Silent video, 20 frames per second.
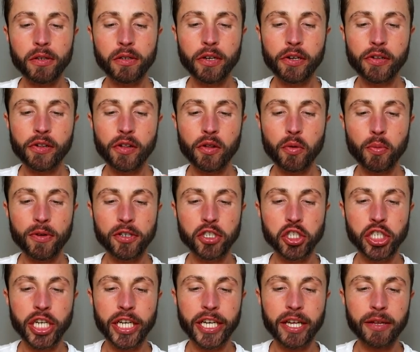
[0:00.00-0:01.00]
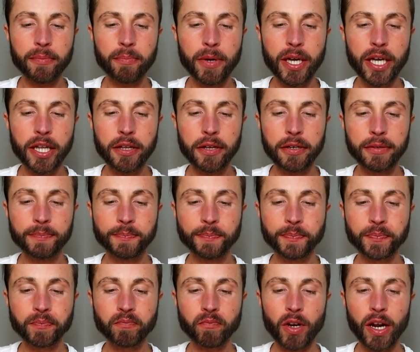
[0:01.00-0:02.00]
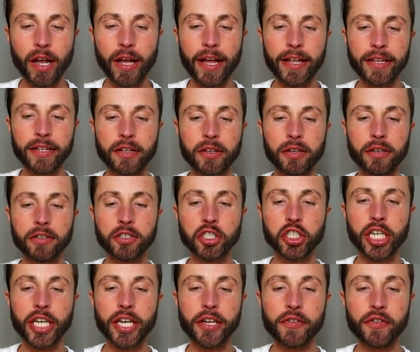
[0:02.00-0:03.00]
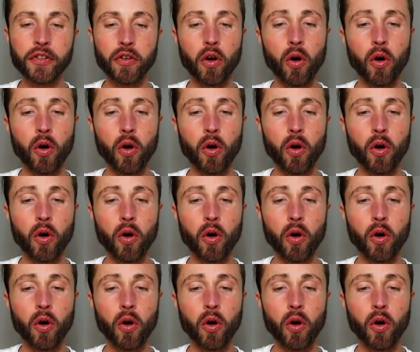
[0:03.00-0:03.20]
This is with chicken meat and cheese.